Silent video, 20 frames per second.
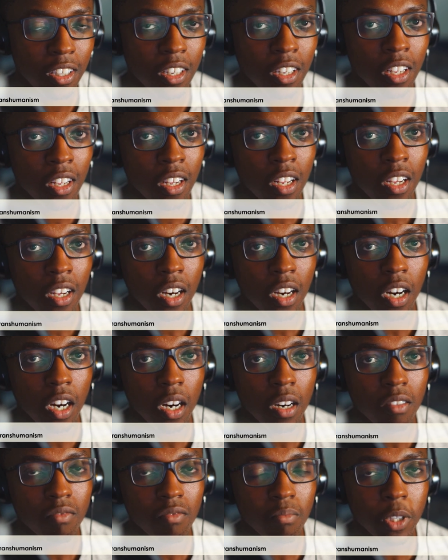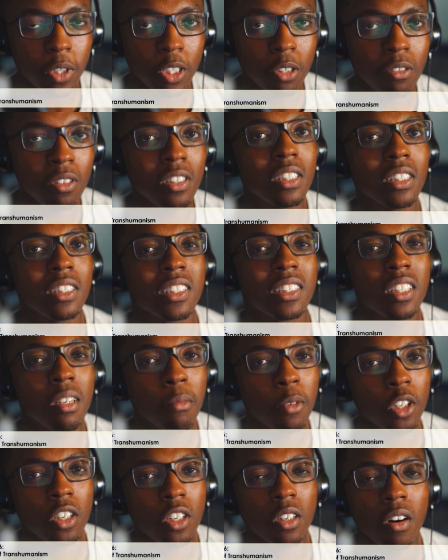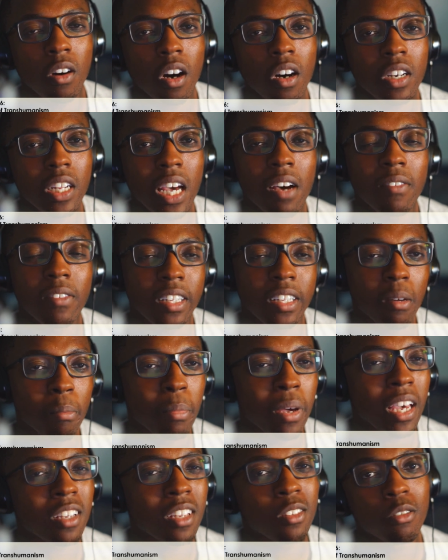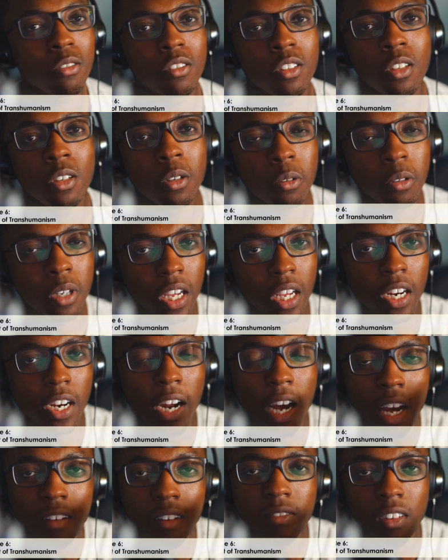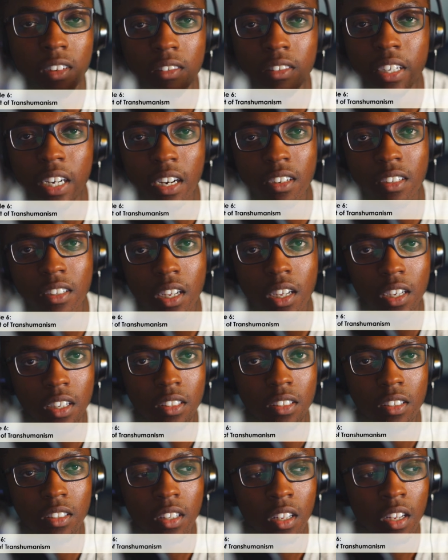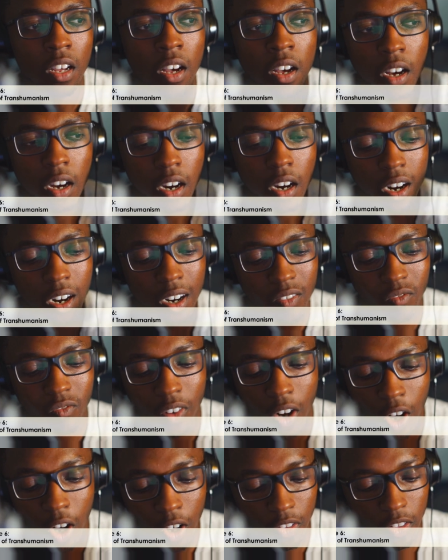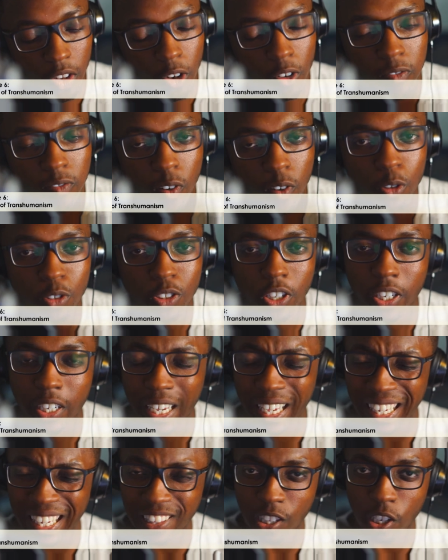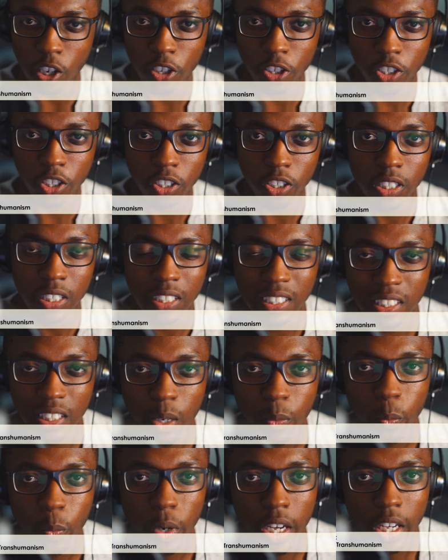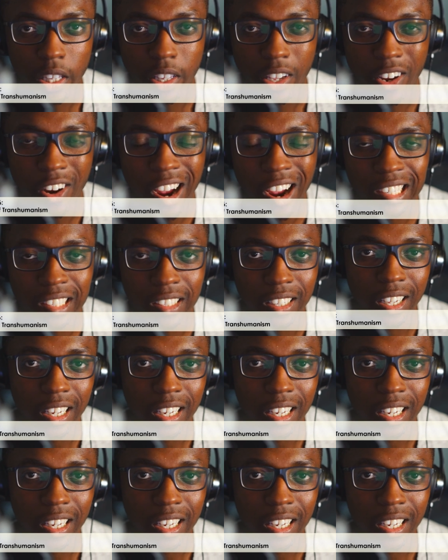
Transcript: But you can get similar quality out of like a Pixel 2 and an iPhone nowadays. Although phones are getting larger, in some way they are actually getting smaller.